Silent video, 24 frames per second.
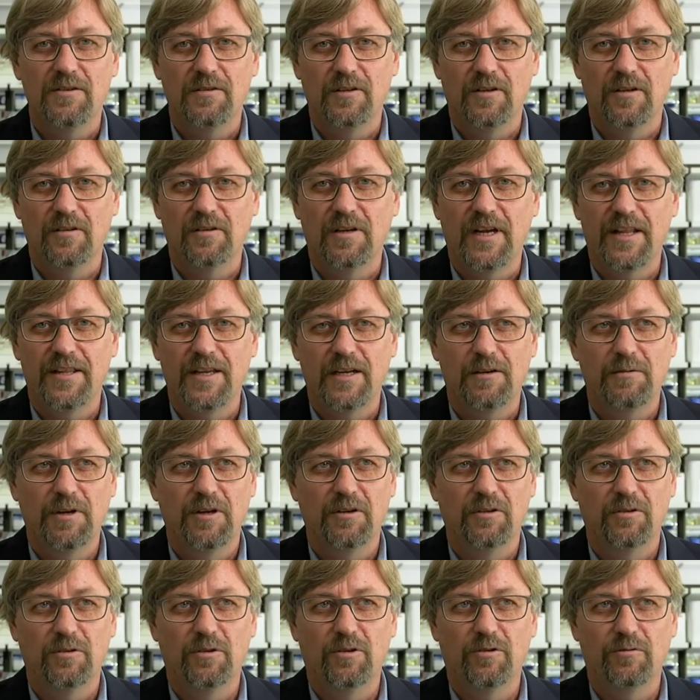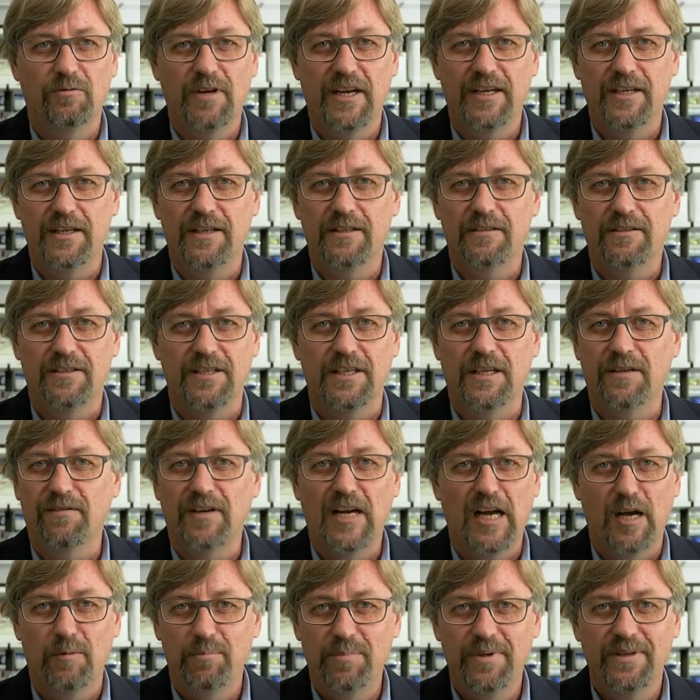You know, I think we were all ready to give
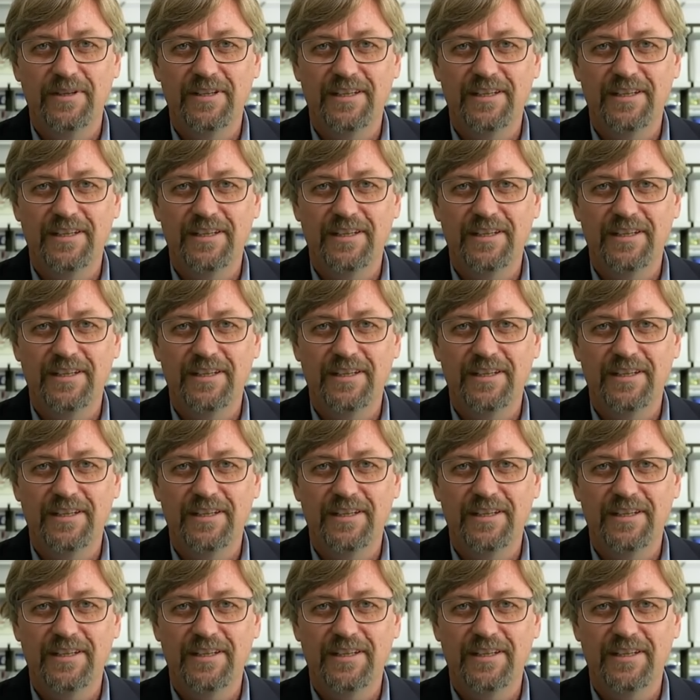up.